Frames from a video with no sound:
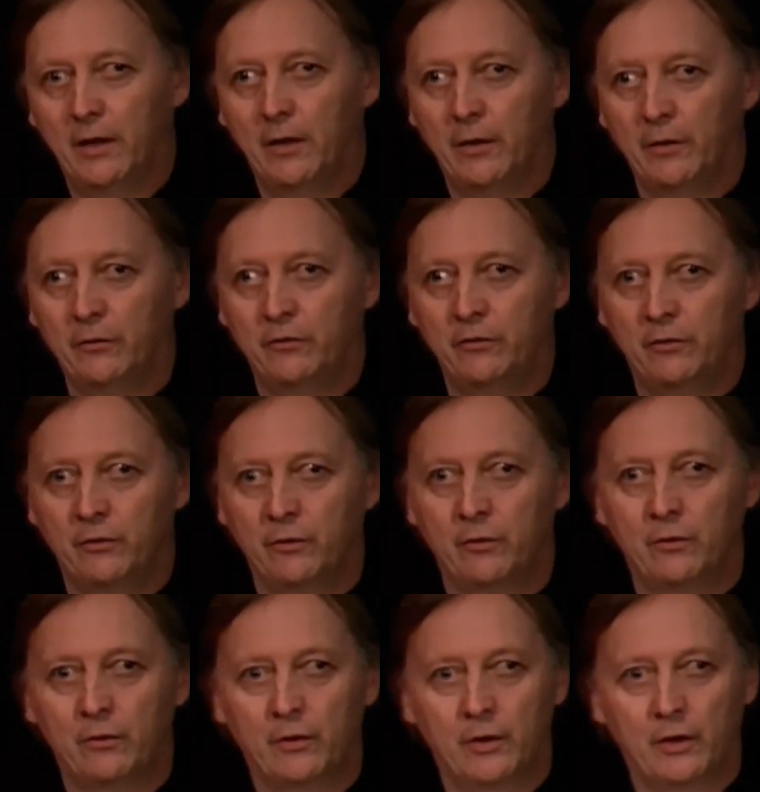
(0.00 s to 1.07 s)
The
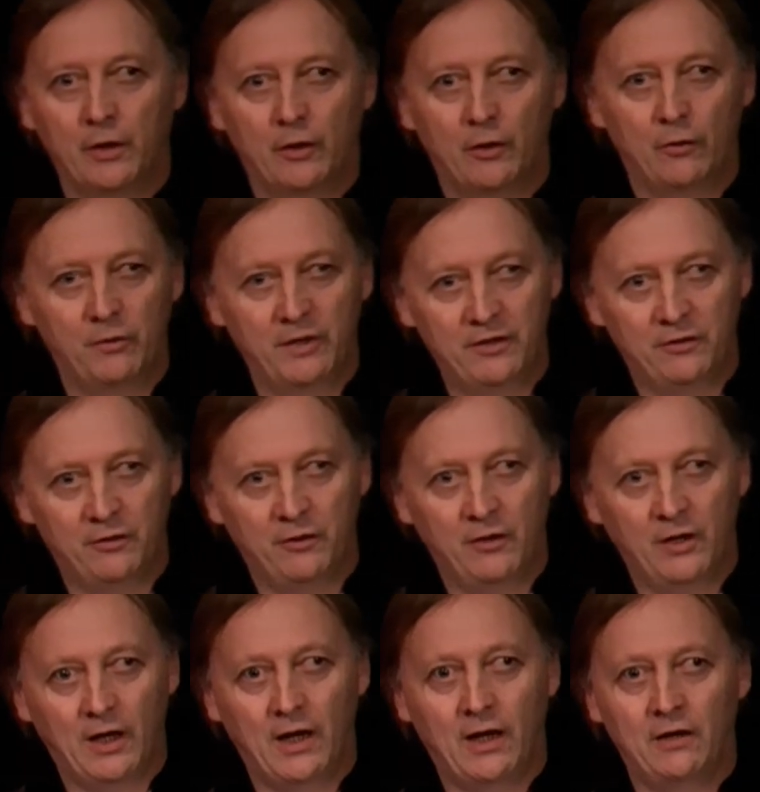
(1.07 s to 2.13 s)
reader
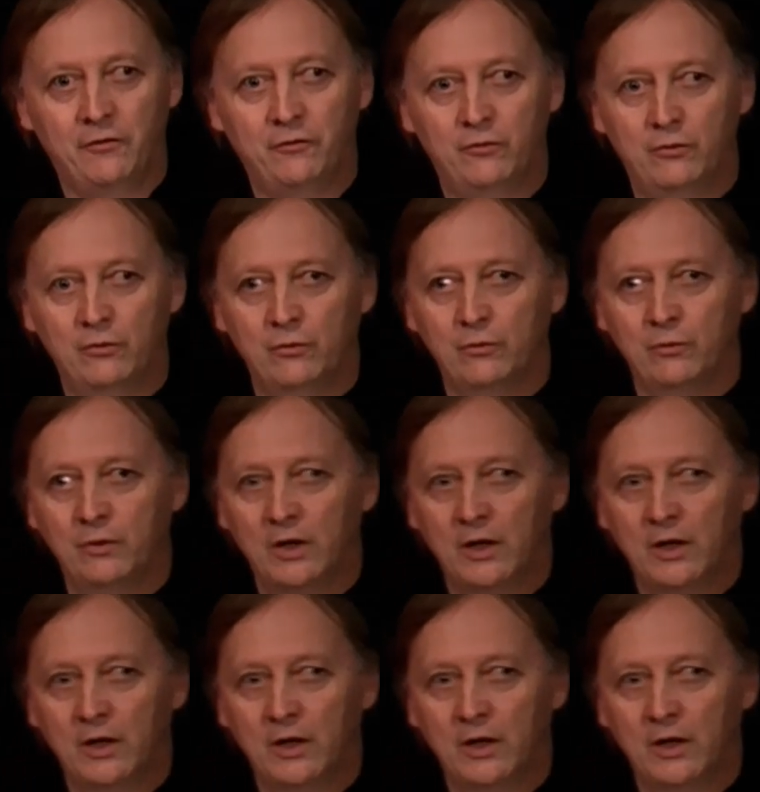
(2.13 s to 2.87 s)
has to